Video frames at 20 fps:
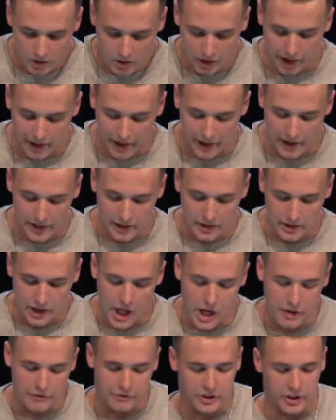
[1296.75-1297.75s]
I
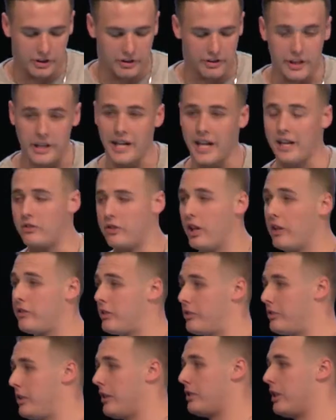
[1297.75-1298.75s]
kind of did the
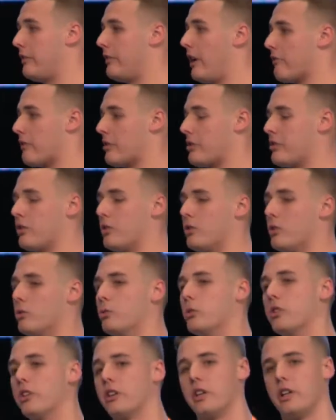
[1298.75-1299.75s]
antithesis of every single
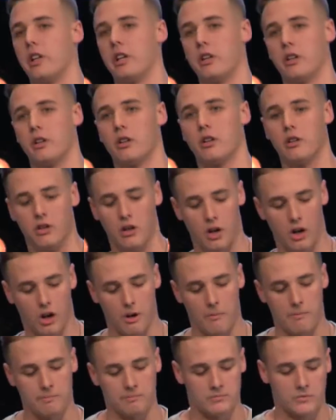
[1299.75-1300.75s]
word here.
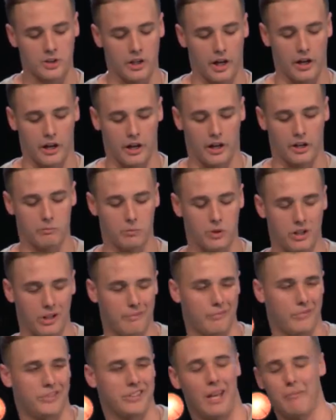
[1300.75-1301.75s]

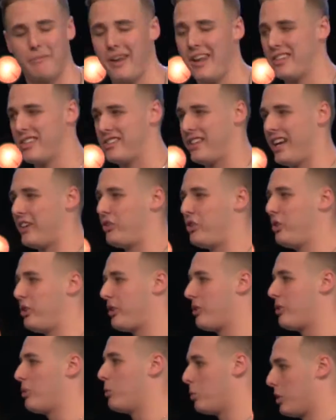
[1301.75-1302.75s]
What that means is I took
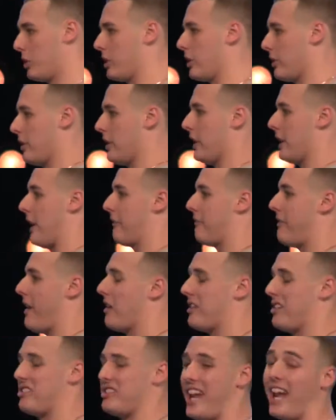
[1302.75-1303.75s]
the word and I
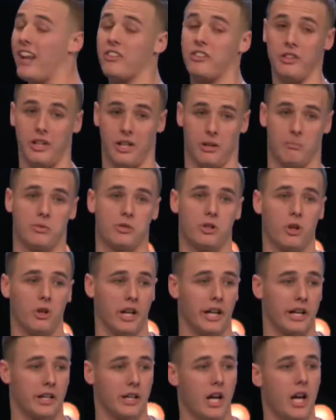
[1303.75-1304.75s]
found its antonym. So
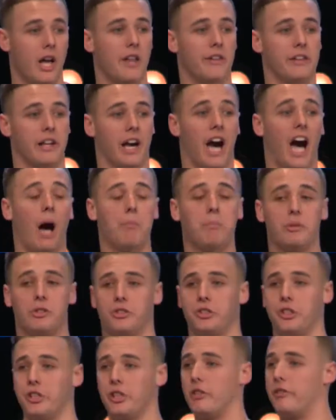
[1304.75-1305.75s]
like the
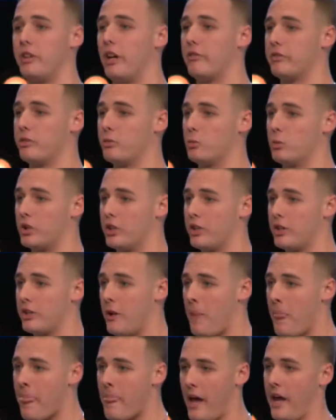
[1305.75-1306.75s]
opposite of every word,
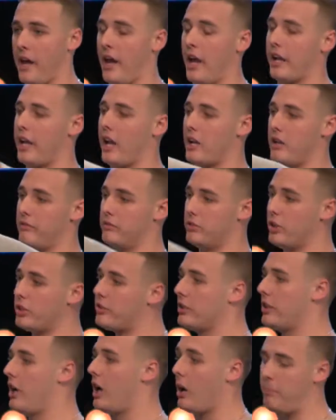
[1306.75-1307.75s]
I kind of looked
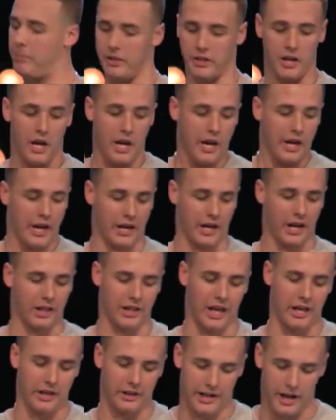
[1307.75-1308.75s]
it up and I
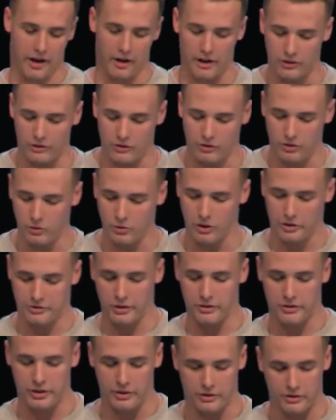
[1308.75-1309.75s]
laid it out into a
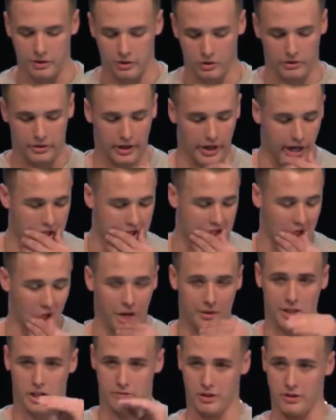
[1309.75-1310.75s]
sentence here, okay? And so I'm
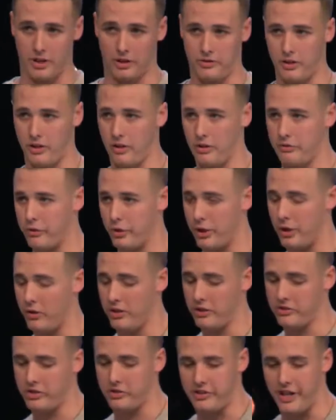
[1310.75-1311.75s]
going to read the sentence for you. And
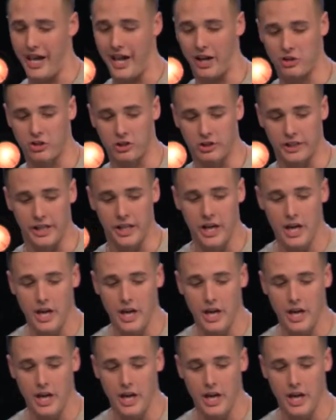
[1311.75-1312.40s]
this is actually